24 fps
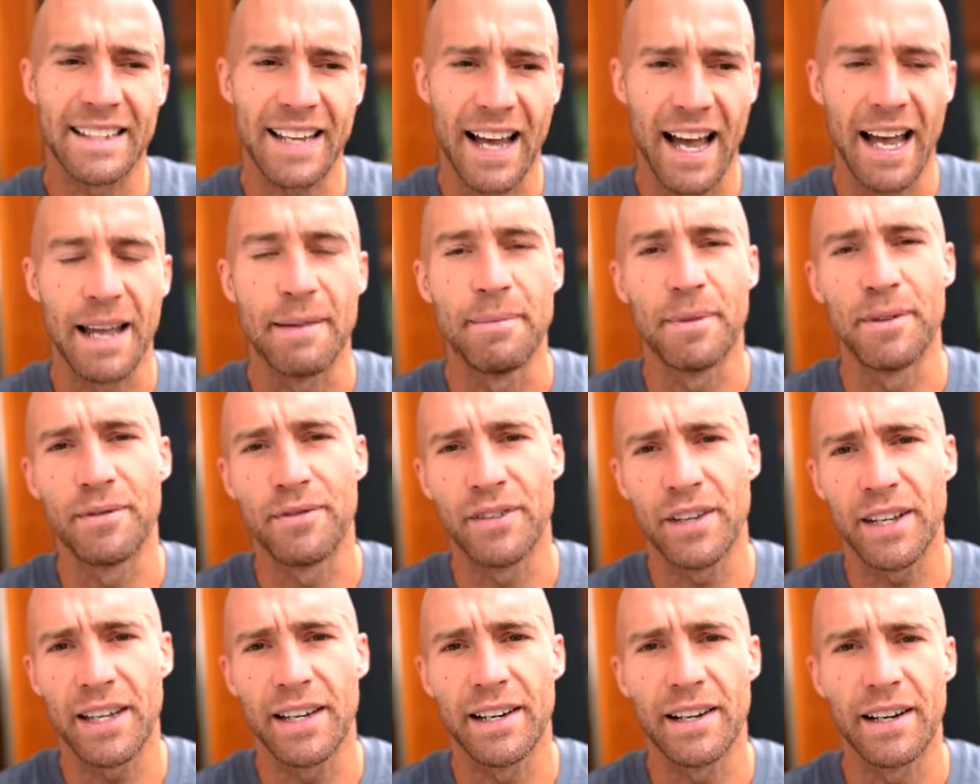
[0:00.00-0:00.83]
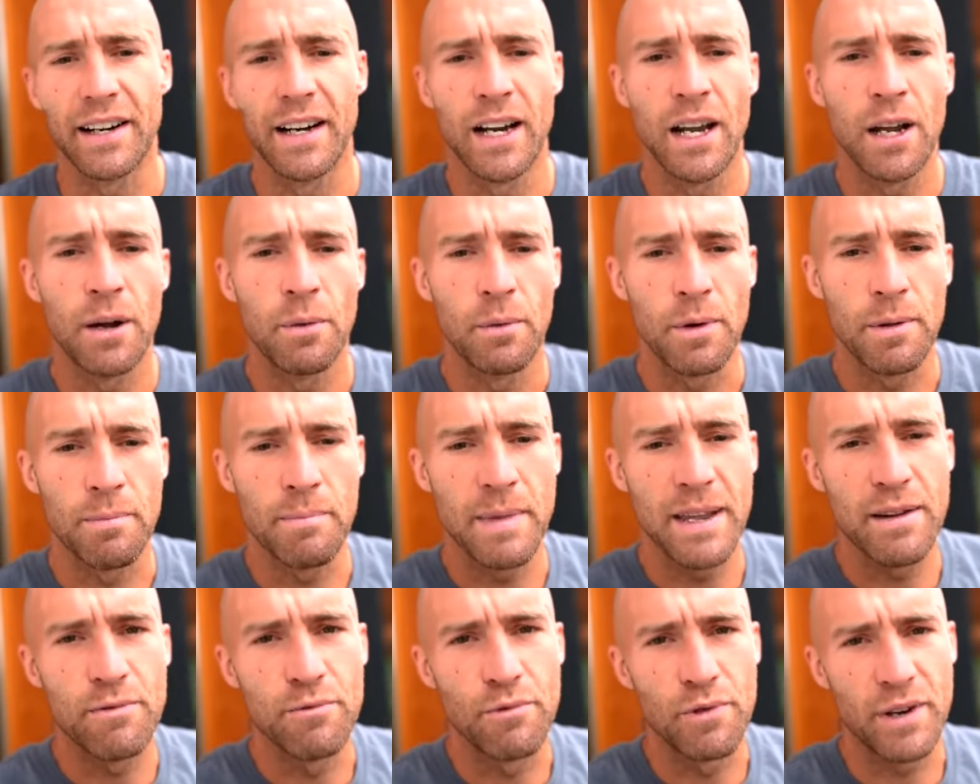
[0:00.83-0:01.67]
time of year. With
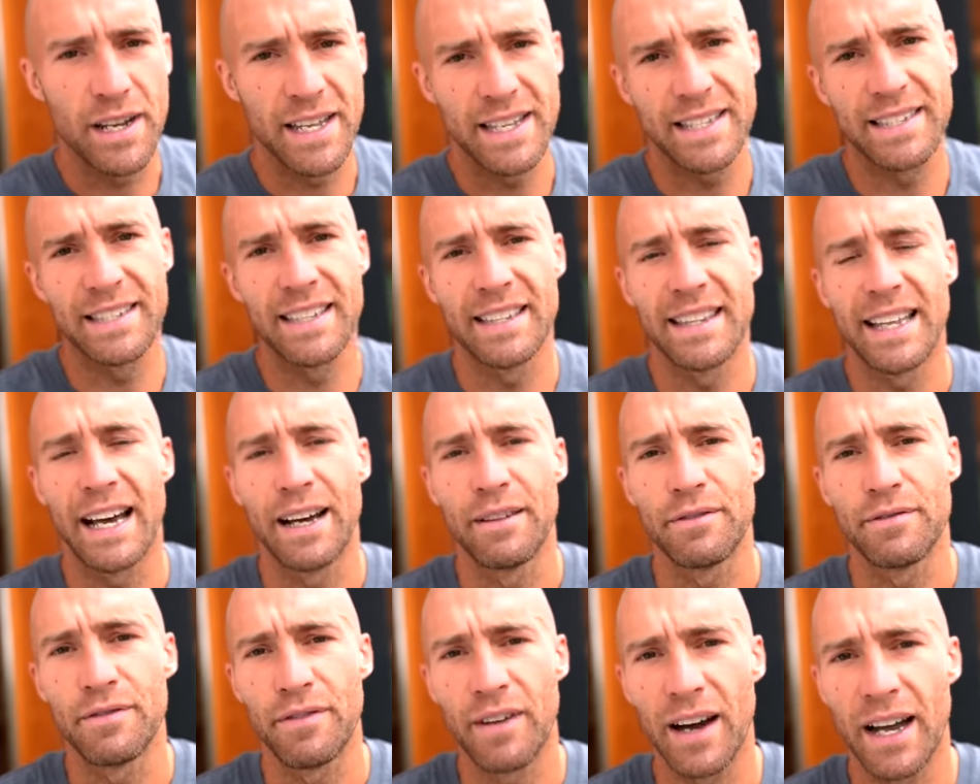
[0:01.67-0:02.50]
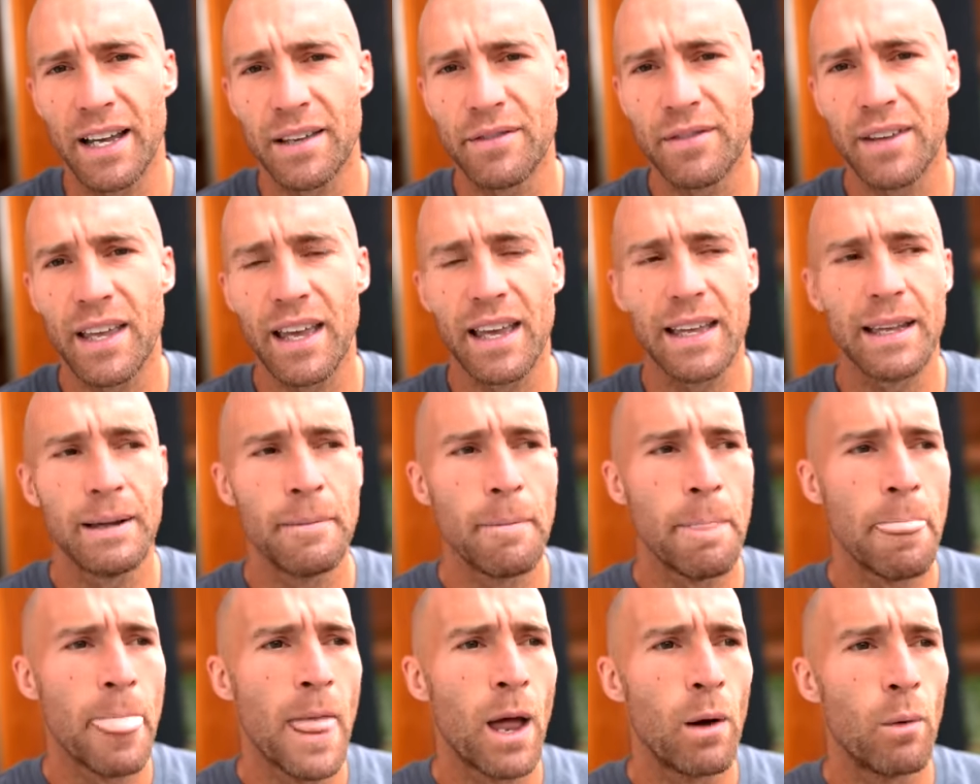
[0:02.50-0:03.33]
me racing that 5K,
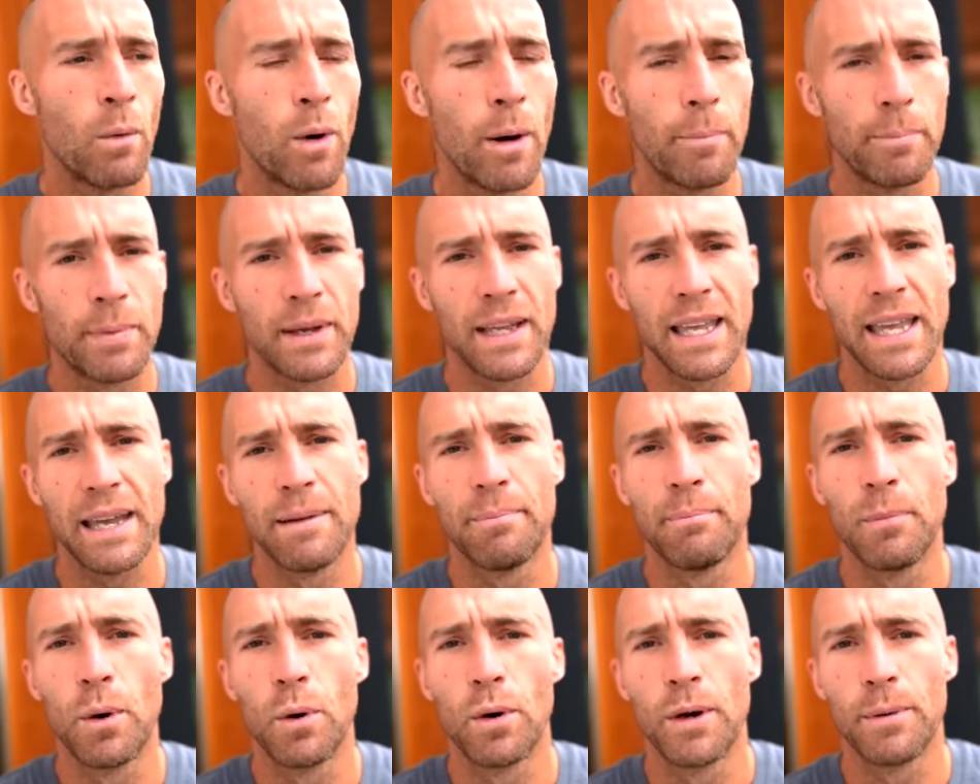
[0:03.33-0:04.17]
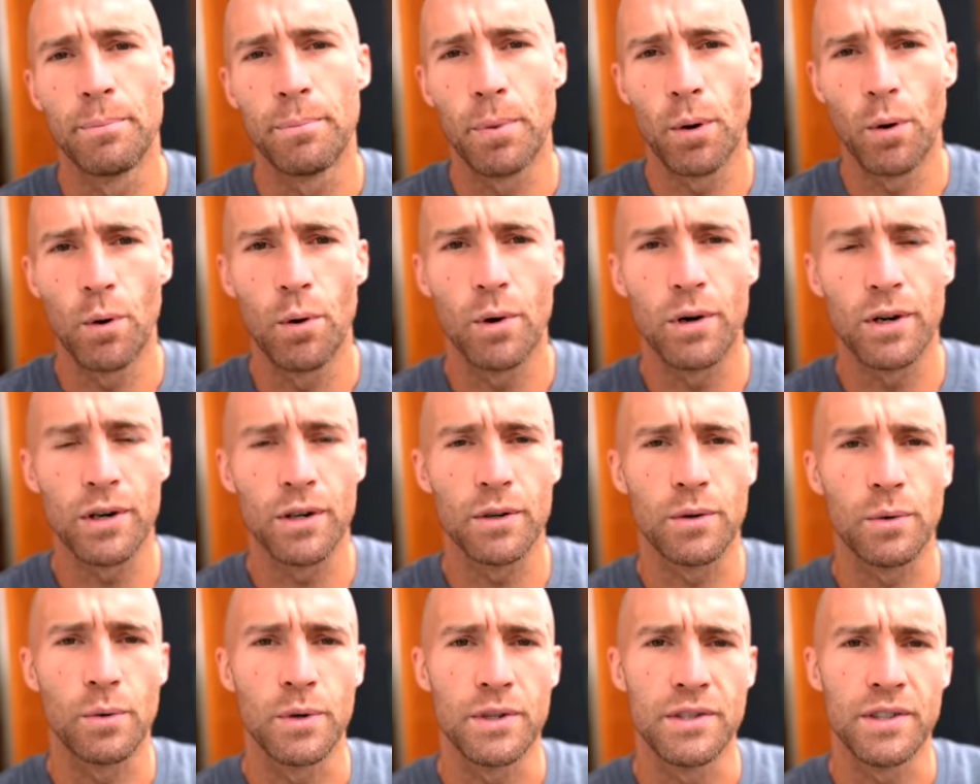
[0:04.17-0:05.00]
what became more
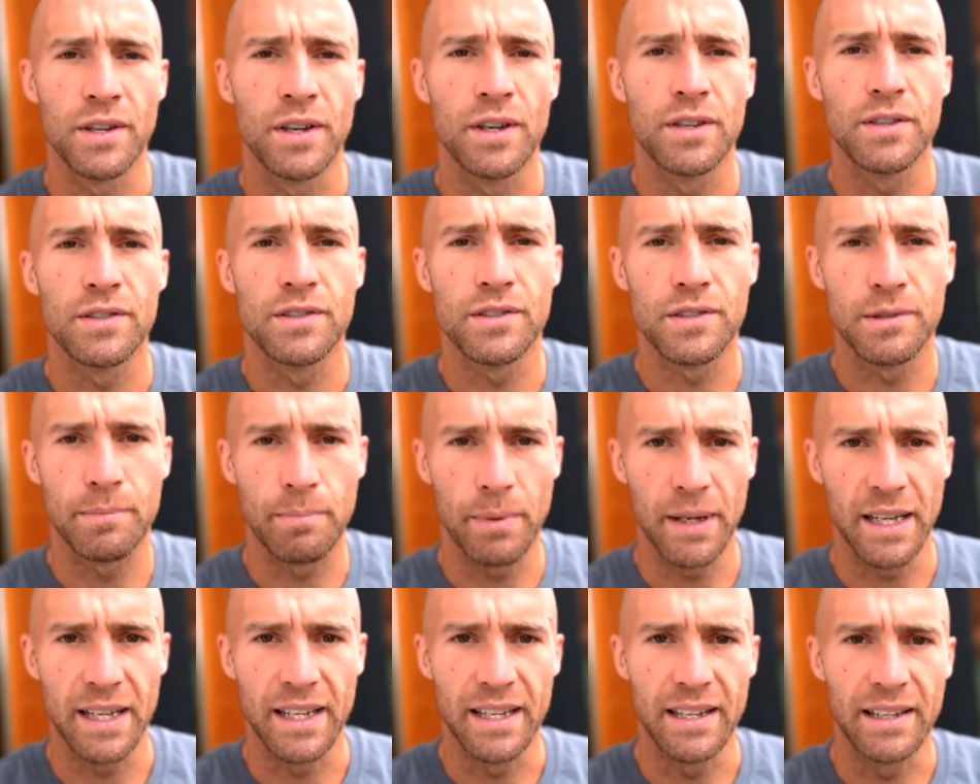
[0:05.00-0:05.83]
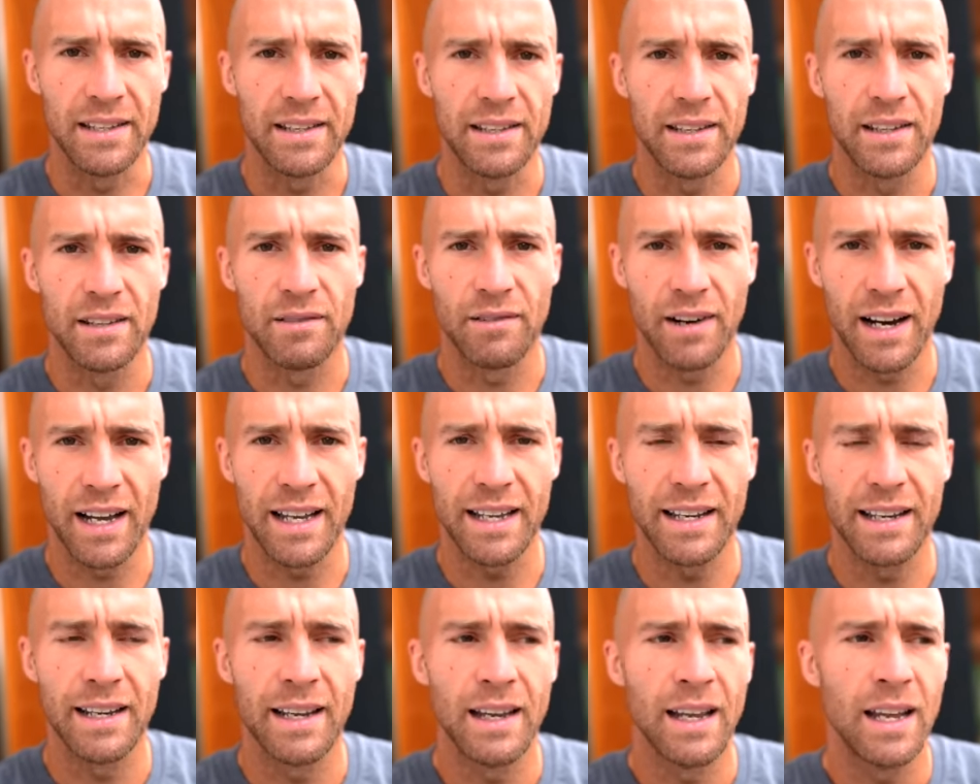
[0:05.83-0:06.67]
important was speed,
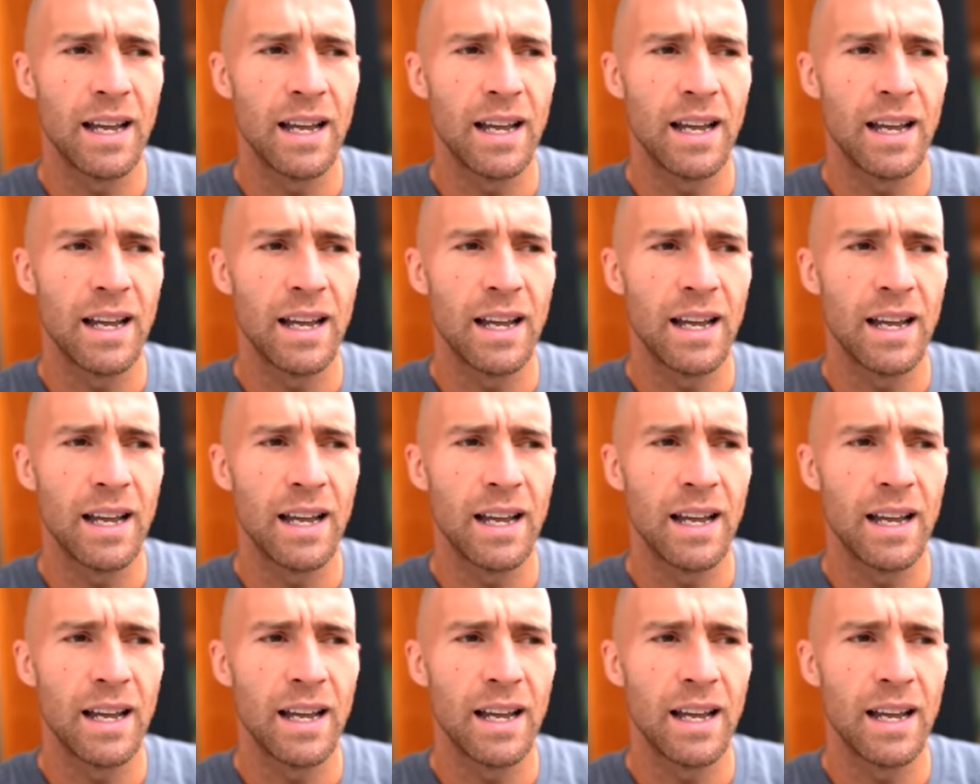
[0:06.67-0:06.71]
right?